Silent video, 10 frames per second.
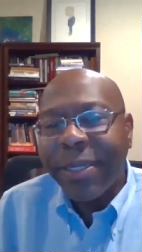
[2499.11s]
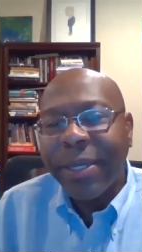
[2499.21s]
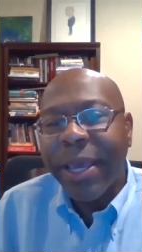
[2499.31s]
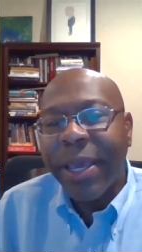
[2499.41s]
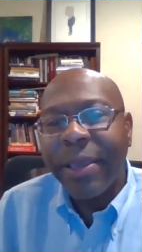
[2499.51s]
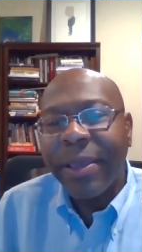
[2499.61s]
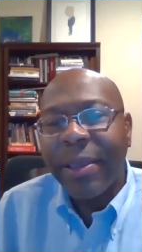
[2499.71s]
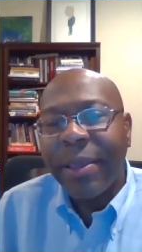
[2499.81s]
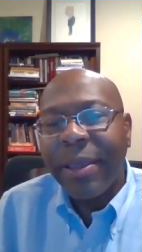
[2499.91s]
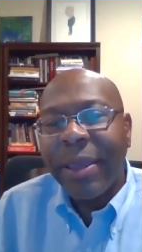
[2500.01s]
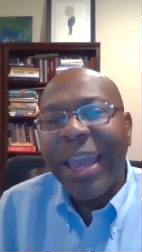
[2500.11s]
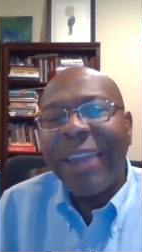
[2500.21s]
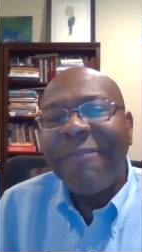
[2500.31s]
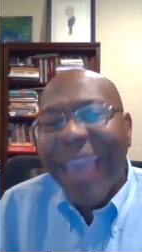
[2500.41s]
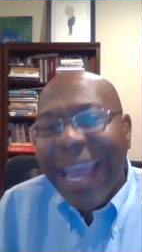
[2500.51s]
today
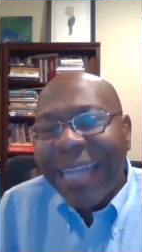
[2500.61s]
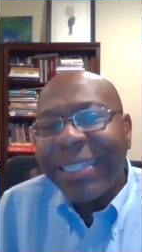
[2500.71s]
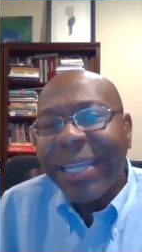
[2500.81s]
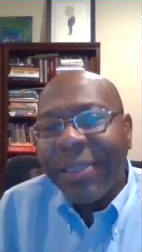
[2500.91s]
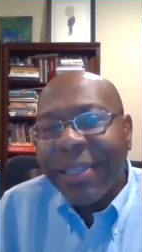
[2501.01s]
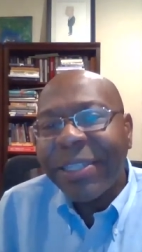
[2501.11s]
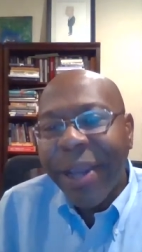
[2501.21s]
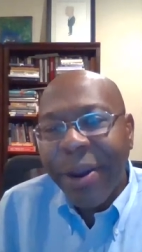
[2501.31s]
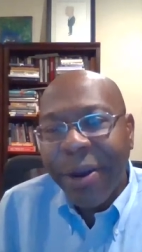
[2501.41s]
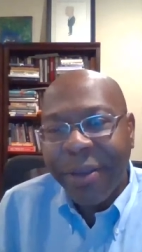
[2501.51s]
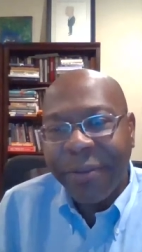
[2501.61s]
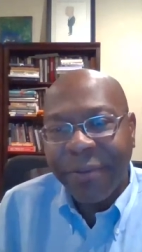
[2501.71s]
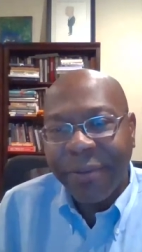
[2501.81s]
advancing this narrative,